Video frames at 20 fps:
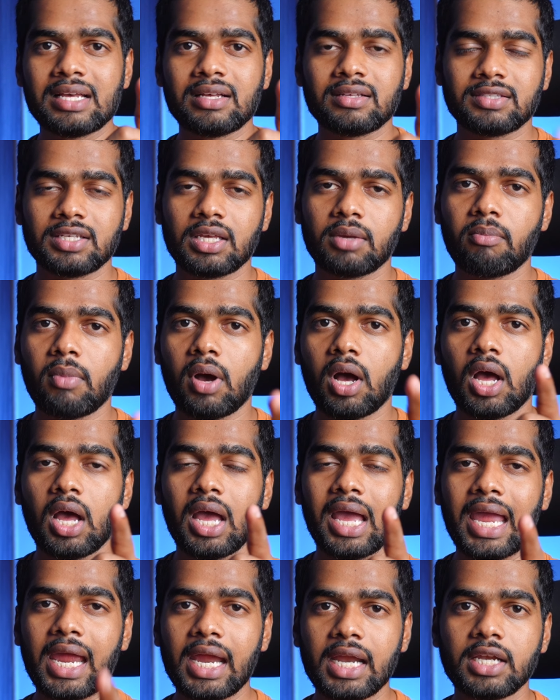Sigma
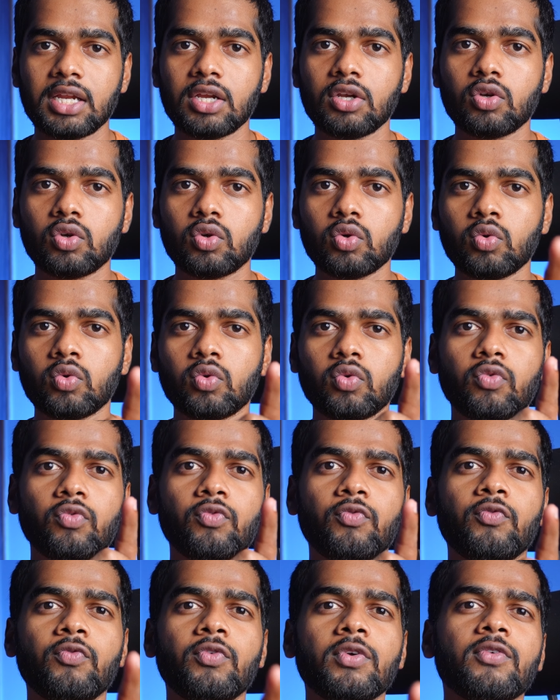18 to
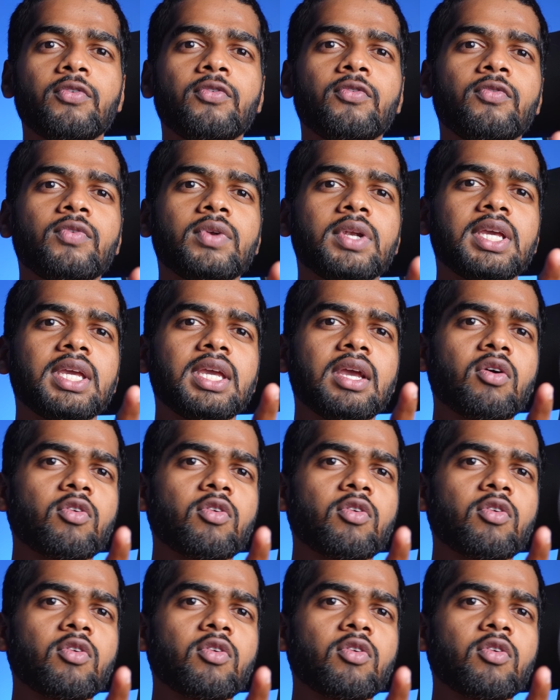50